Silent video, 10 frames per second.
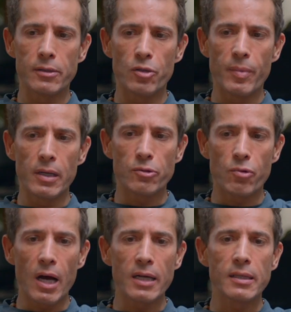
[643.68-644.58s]
As you build
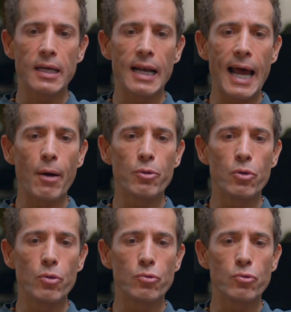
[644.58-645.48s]
trust, they allow
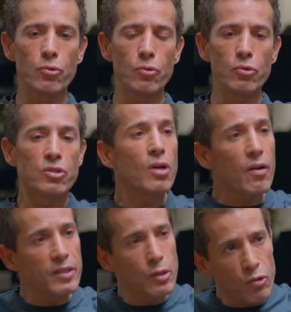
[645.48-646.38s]
you to
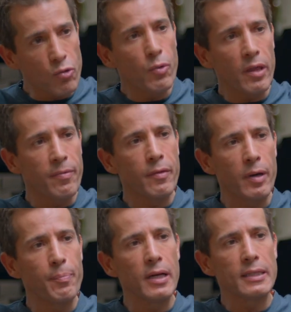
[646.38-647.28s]
service those
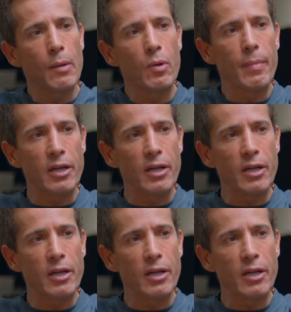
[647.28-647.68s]
three pillars that we